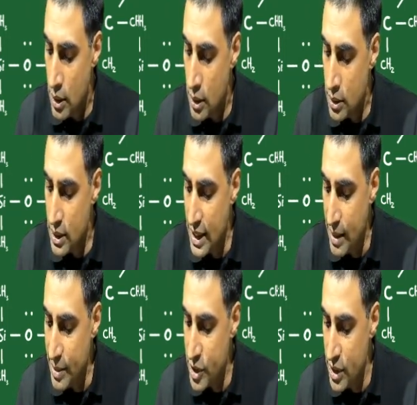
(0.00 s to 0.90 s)
The
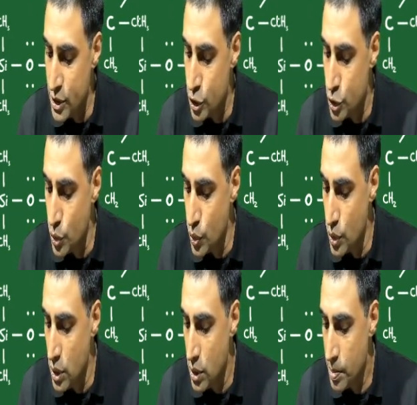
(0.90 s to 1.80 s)
dimension is
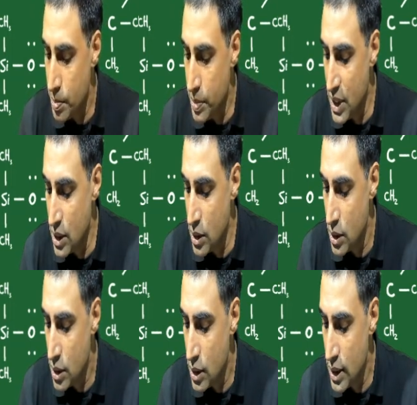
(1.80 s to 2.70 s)
joule per
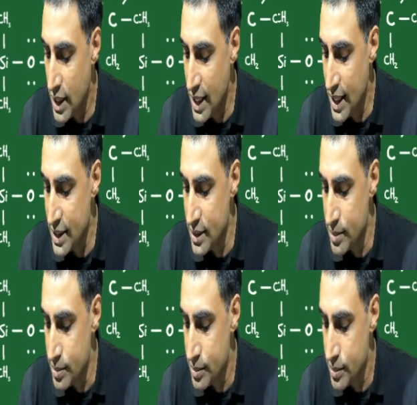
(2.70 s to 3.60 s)

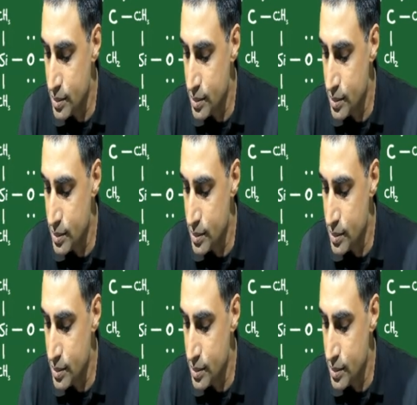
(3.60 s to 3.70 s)
atom.